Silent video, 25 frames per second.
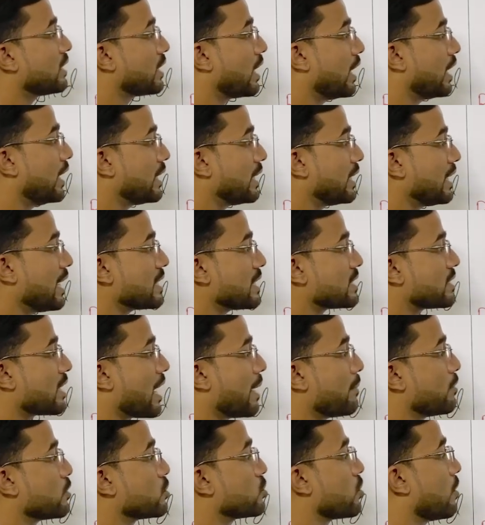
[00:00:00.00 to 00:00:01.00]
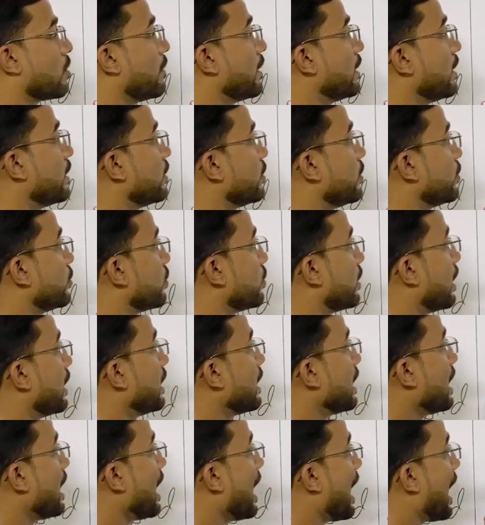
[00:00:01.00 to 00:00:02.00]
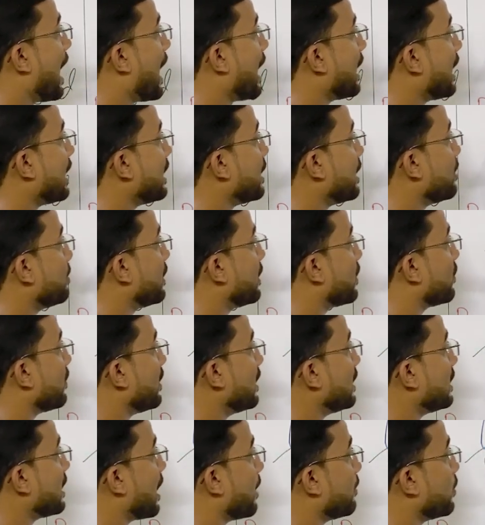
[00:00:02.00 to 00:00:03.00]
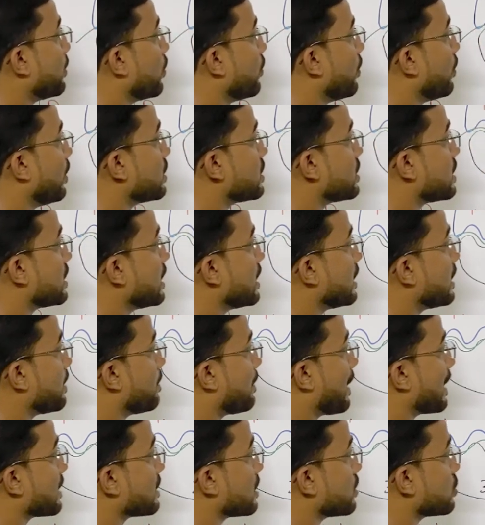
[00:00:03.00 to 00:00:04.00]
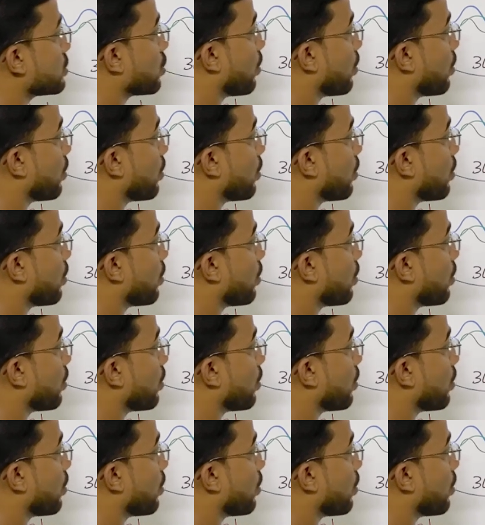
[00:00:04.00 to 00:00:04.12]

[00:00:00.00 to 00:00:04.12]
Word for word: 30S ribosomal unit and in between them you will see the presence